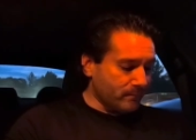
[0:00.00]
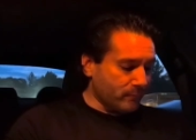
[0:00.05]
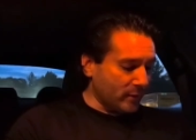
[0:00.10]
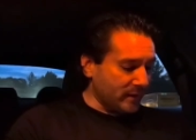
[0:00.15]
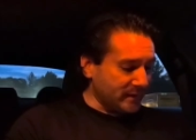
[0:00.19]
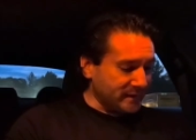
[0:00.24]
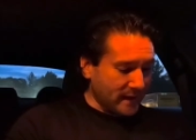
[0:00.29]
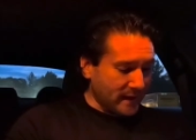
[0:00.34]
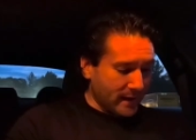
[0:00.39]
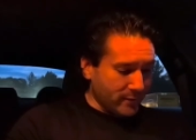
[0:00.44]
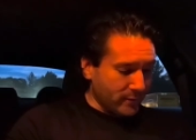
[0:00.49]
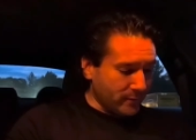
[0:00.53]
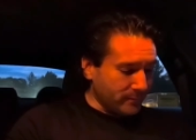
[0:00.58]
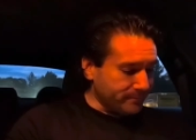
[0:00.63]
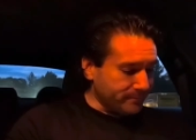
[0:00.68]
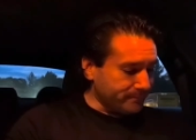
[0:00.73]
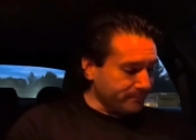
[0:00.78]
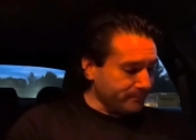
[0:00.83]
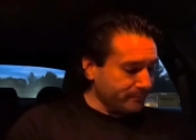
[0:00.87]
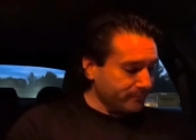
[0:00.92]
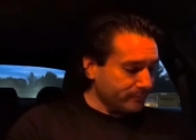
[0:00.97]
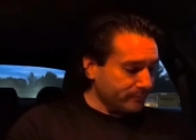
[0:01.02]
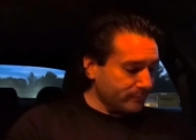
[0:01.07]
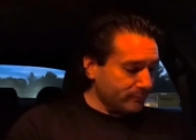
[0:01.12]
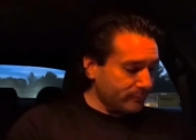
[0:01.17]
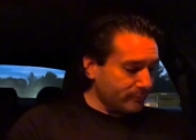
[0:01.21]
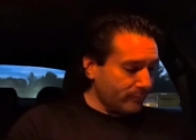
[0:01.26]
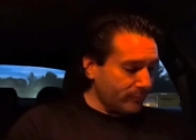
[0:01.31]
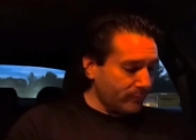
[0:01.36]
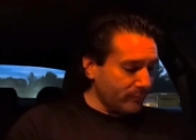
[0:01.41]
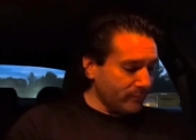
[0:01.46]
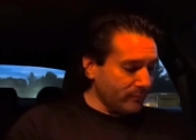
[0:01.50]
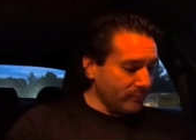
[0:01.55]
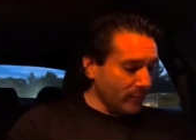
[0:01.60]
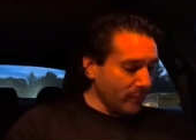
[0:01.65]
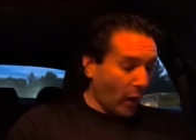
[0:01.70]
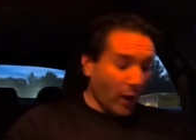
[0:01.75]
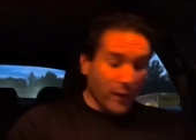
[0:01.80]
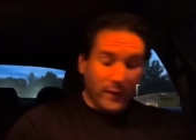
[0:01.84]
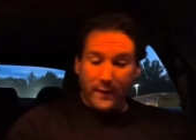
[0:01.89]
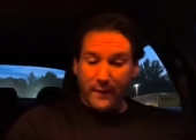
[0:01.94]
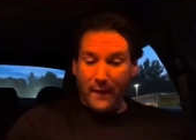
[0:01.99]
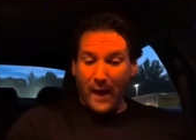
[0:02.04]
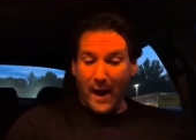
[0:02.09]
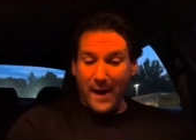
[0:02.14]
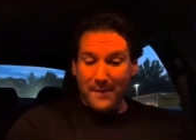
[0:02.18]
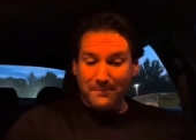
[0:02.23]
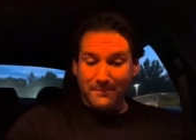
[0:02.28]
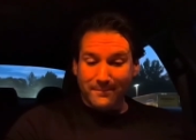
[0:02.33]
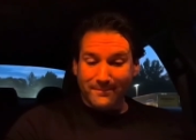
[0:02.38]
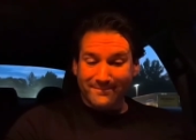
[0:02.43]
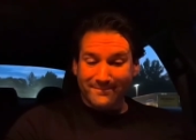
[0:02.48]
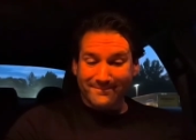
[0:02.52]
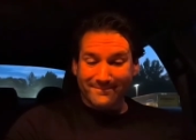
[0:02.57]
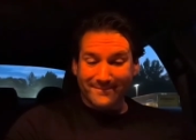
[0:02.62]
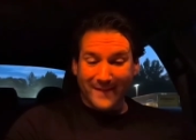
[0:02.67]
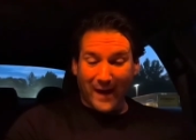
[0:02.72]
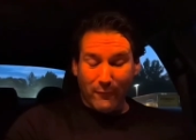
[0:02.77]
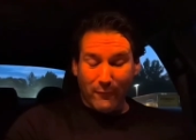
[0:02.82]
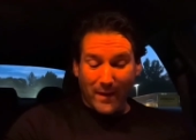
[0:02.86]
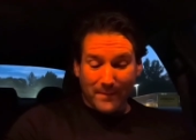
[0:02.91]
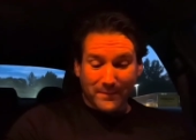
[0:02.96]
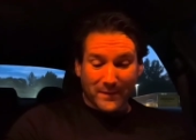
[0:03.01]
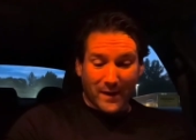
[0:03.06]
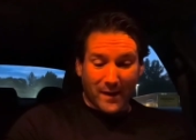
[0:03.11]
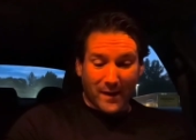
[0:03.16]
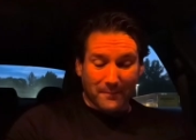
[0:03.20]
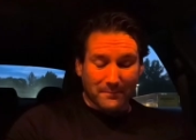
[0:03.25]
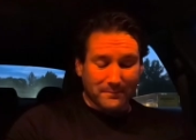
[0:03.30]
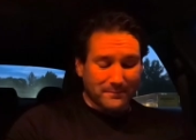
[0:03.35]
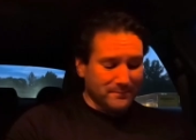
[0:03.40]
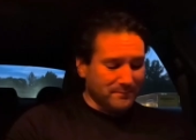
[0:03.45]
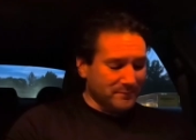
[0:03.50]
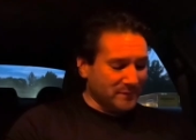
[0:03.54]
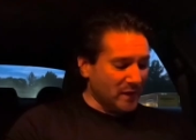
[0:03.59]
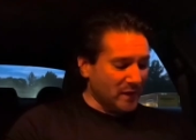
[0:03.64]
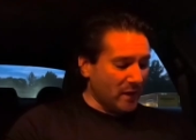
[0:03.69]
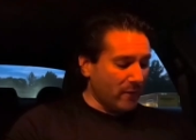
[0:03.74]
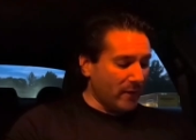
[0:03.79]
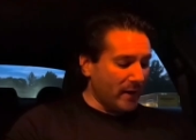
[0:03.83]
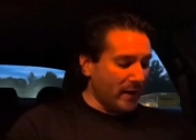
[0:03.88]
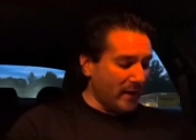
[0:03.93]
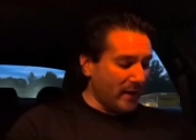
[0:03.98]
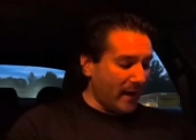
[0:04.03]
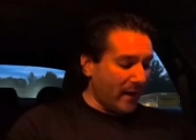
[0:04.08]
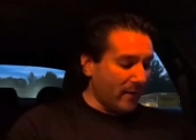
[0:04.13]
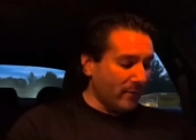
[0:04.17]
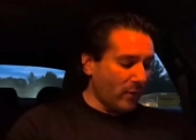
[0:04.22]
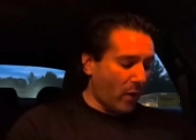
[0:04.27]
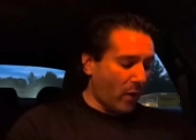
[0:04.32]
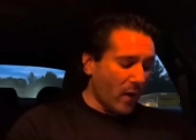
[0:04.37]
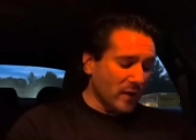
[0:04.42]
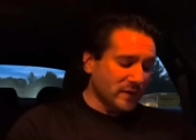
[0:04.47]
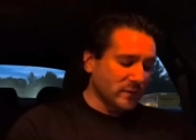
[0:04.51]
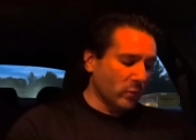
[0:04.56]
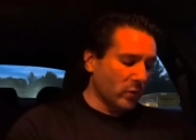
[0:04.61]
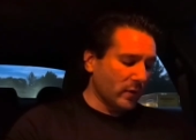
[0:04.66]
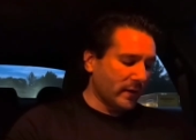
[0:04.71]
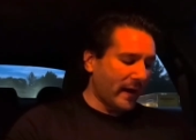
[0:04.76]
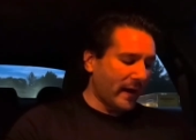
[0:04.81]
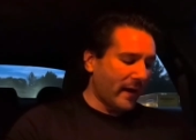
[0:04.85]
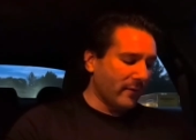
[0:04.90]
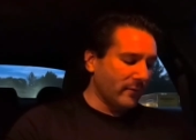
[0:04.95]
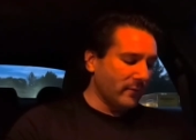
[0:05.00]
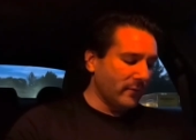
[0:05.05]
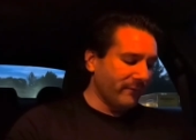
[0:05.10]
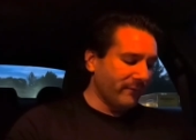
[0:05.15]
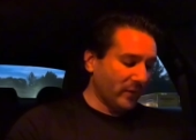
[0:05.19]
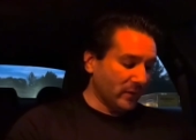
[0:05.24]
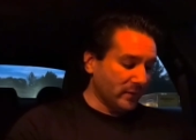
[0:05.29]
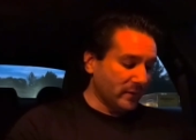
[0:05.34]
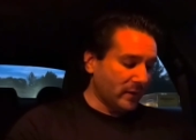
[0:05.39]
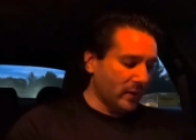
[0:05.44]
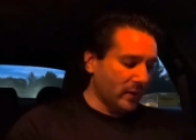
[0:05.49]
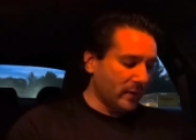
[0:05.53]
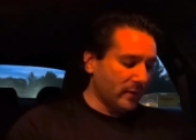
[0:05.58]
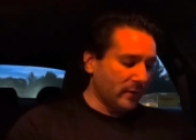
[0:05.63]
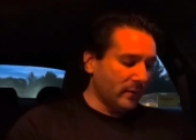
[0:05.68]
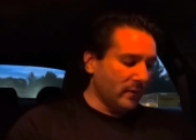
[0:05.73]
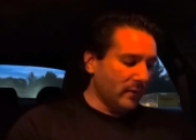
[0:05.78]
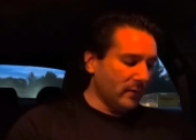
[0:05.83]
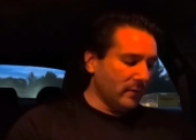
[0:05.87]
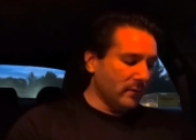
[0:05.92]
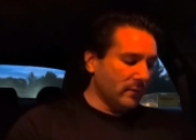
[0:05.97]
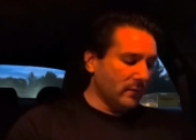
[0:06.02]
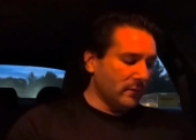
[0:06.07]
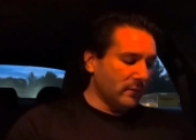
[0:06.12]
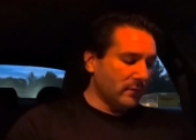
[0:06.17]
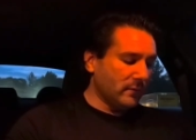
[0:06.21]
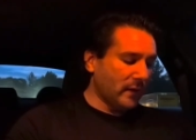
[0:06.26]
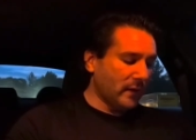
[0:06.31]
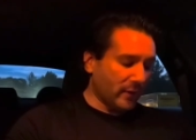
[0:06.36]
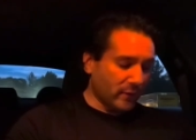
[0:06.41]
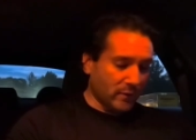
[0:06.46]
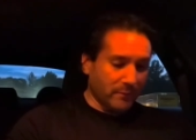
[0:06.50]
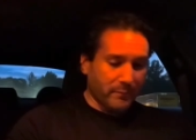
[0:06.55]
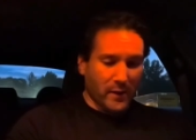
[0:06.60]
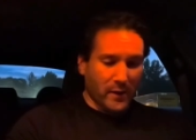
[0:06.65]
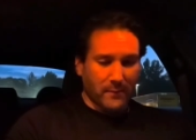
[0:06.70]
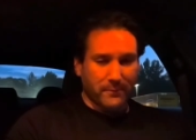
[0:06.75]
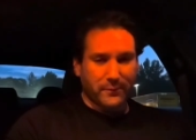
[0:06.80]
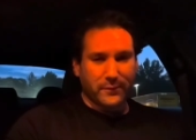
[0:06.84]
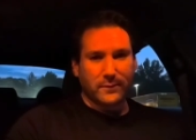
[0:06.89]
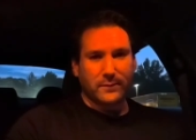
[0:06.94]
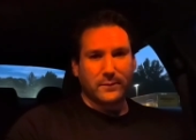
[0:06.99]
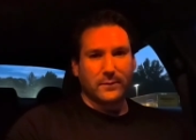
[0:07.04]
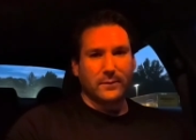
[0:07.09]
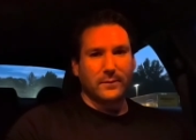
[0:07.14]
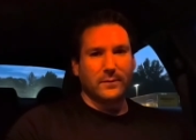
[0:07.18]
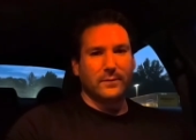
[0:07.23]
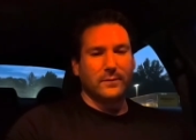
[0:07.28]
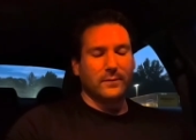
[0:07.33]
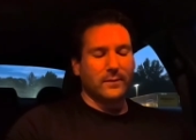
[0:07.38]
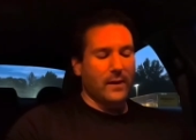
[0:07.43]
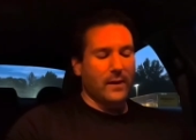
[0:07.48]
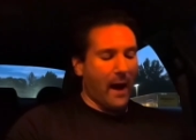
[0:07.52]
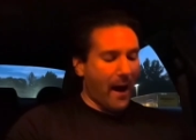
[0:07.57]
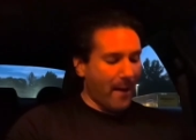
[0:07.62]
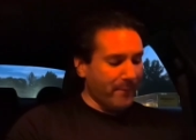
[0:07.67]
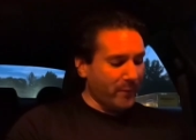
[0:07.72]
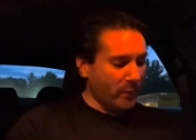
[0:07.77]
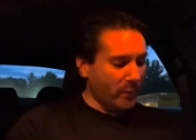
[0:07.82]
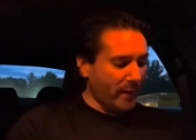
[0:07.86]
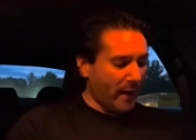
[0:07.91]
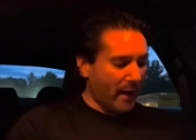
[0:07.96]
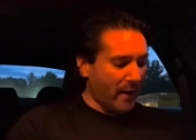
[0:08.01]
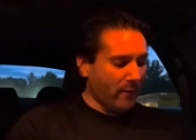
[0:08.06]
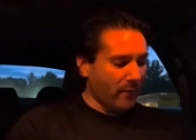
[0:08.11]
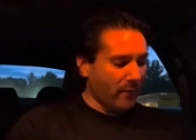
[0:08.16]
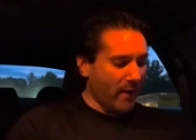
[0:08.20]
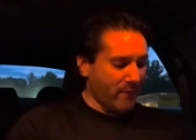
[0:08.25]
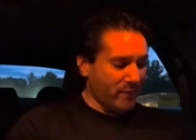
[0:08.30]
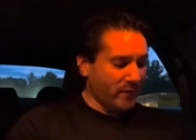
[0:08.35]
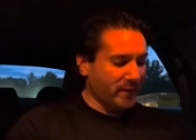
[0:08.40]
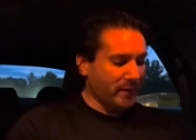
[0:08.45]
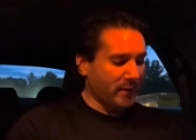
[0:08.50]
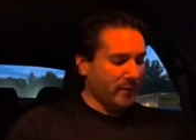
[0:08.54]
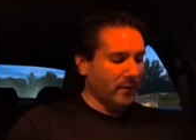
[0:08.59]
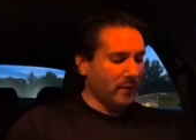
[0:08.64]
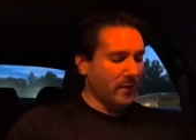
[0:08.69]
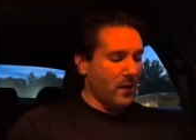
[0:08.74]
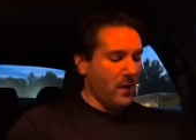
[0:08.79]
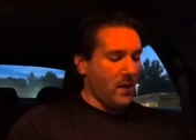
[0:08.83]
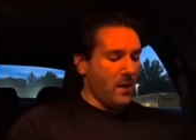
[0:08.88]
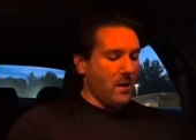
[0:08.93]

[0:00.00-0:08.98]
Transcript: Pretty standard. Other than that, that wrapped it up. So in and out, awesome workout, feeling good, got a good pump, happy with how everything